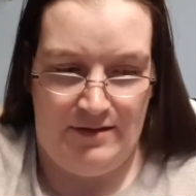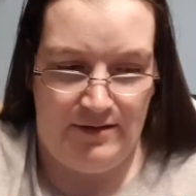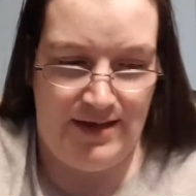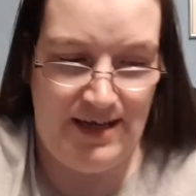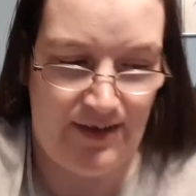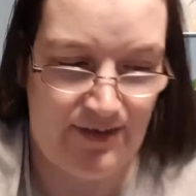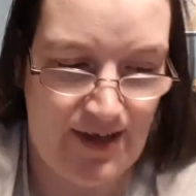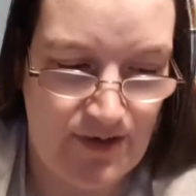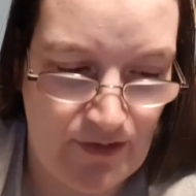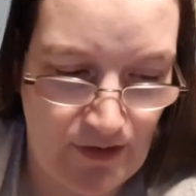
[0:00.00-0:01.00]
Slightly less
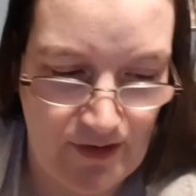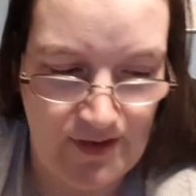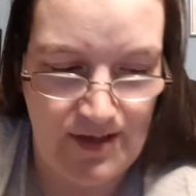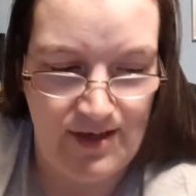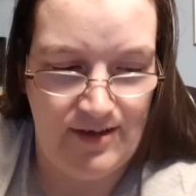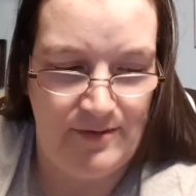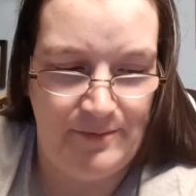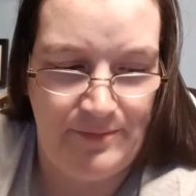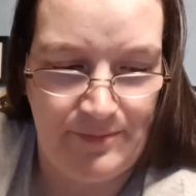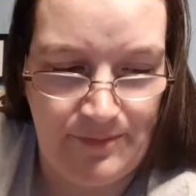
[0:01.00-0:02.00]
dangerous than the
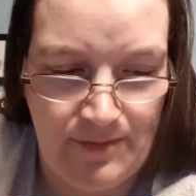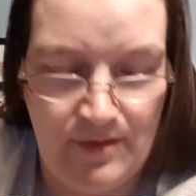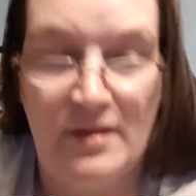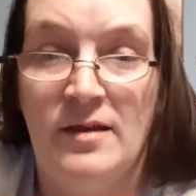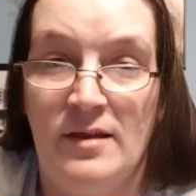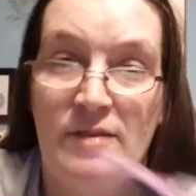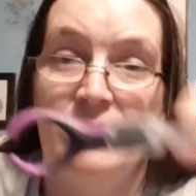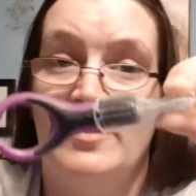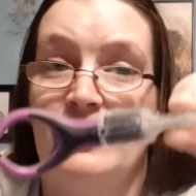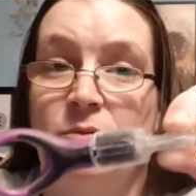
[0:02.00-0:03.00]

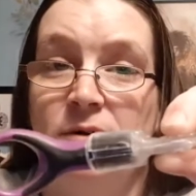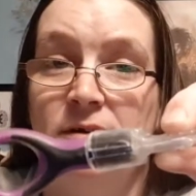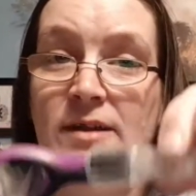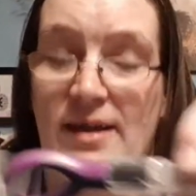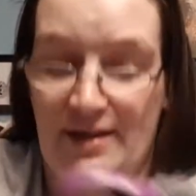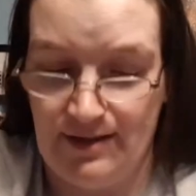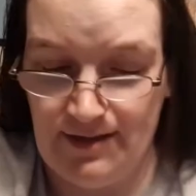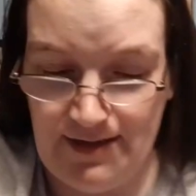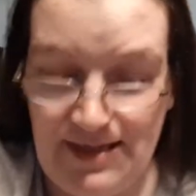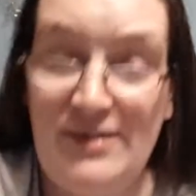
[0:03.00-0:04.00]
this one. And
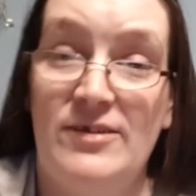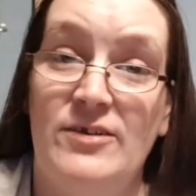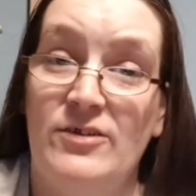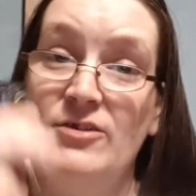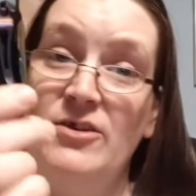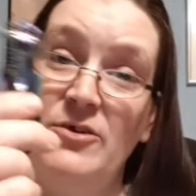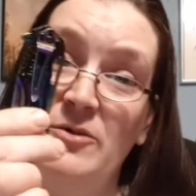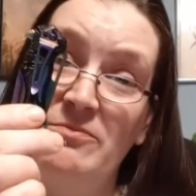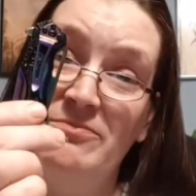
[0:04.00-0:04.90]
easier to secure.